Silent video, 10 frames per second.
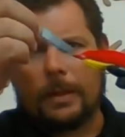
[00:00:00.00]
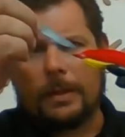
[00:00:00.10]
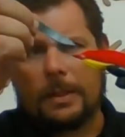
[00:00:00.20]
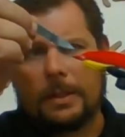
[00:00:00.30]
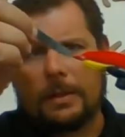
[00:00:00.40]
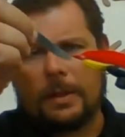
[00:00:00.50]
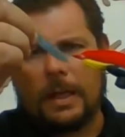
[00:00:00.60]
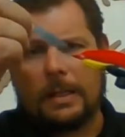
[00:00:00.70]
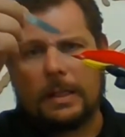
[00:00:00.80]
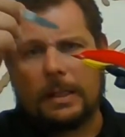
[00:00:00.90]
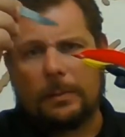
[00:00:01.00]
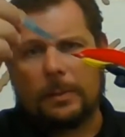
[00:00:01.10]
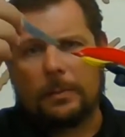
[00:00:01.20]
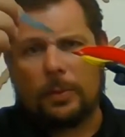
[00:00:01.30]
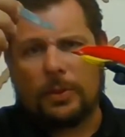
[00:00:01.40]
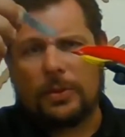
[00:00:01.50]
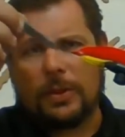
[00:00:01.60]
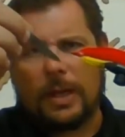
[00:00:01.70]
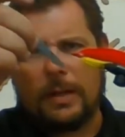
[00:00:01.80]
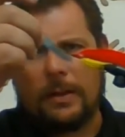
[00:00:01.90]
just to create a little bit more
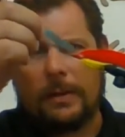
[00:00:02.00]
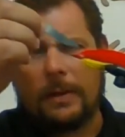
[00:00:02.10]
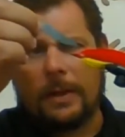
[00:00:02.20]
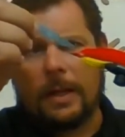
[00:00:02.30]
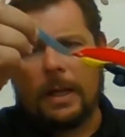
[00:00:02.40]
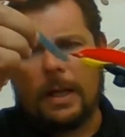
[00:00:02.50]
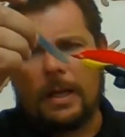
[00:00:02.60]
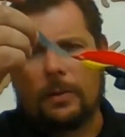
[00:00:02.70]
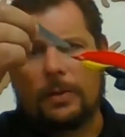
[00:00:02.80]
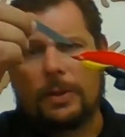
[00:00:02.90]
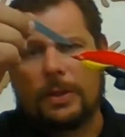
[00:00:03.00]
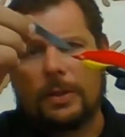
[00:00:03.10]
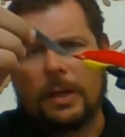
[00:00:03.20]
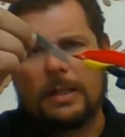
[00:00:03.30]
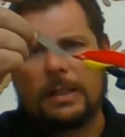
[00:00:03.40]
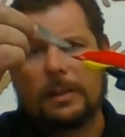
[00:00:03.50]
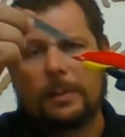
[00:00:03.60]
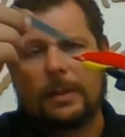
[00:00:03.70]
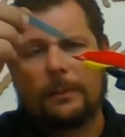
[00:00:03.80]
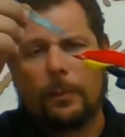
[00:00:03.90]
strength and also to create a little
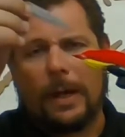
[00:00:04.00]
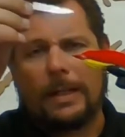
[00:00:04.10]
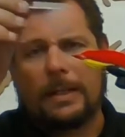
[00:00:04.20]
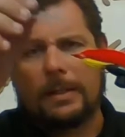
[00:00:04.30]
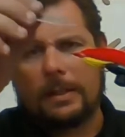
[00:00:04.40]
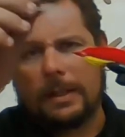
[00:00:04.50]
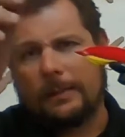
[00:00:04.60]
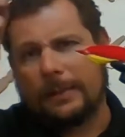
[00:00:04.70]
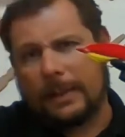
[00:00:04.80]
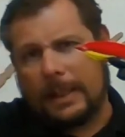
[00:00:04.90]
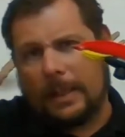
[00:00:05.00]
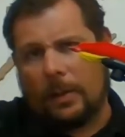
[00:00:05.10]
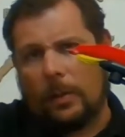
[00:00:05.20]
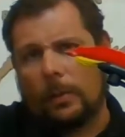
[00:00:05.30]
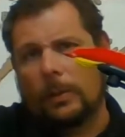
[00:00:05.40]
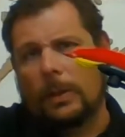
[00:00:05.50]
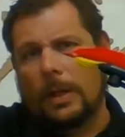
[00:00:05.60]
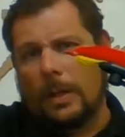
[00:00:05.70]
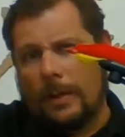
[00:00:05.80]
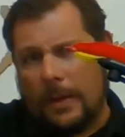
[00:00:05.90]
bit of weight to give it that whole
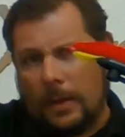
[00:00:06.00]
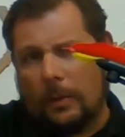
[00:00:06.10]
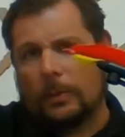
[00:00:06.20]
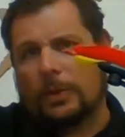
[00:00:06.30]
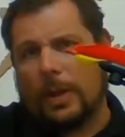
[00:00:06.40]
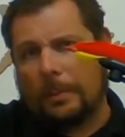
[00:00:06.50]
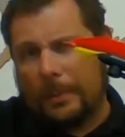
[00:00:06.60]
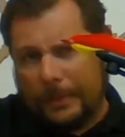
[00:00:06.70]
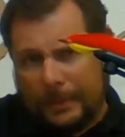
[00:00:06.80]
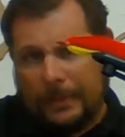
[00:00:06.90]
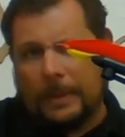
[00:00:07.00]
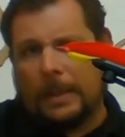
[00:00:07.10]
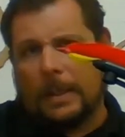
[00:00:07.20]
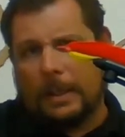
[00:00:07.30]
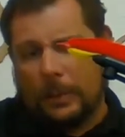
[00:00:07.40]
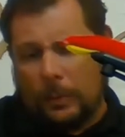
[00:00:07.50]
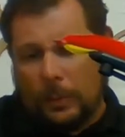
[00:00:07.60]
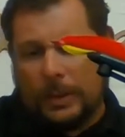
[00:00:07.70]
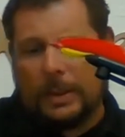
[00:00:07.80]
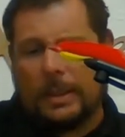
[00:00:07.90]
drop in the
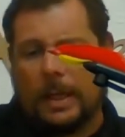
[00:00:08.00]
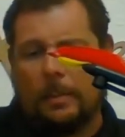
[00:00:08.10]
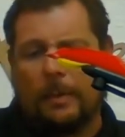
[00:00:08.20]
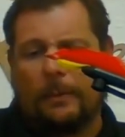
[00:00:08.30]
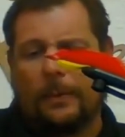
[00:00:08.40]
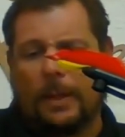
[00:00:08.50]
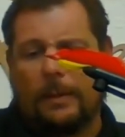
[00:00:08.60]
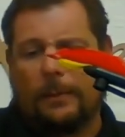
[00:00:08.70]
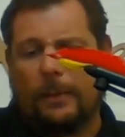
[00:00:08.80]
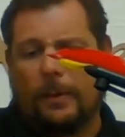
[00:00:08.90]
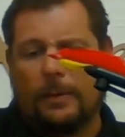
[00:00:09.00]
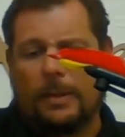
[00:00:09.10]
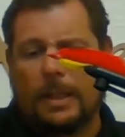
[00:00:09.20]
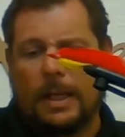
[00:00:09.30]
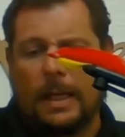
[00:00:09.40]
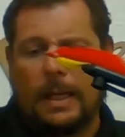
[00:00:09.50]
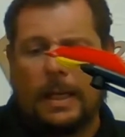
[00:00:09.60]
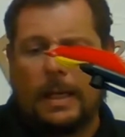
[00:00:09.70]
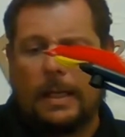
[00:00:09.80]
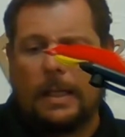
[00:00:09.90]
water type of thing. If you're using
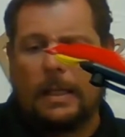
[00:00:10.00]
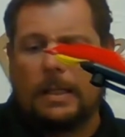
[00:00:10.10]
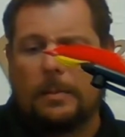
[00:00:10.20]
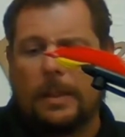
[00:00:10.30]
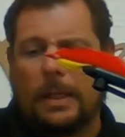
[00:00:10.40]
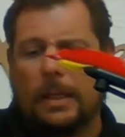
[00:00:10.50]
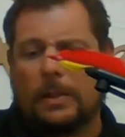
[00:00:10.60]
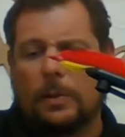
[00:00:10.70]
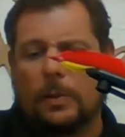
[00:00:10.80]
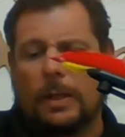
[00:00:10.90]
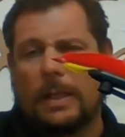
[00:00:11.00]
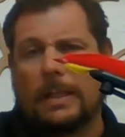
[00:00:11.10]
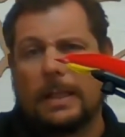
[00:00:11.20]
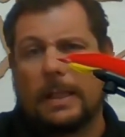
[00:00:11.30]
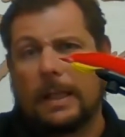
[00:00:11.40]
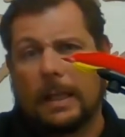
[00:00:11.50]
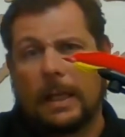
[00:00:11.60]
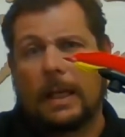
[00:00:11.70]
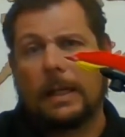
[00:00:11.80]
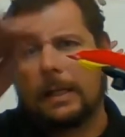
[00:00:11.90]
a intermediate or a sinking
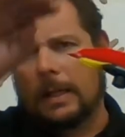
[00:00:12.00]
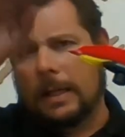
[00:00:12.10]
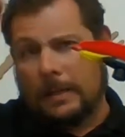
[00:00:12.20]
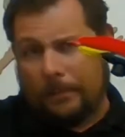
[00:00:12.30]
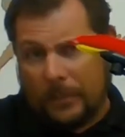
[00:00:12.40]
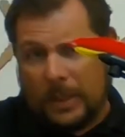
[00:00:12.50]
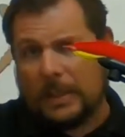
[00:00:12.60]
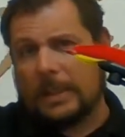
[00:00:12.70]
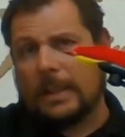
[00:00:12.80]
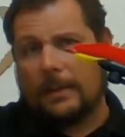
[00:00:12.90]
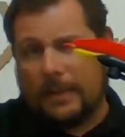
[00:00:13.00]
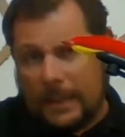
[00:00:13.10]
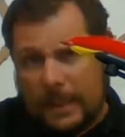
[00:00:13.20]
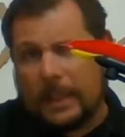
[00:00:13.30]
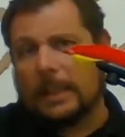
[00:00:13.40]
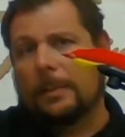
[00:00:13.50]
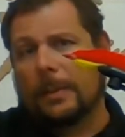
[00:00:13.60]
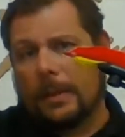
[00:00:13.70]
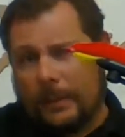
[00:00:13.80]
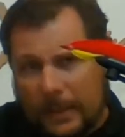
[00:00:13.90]
line, it just gives it that little
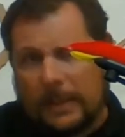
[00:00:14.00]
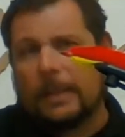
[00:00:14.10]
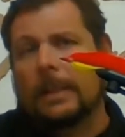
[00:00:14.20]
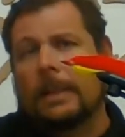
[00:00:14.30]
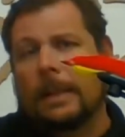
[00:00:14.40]
bit of a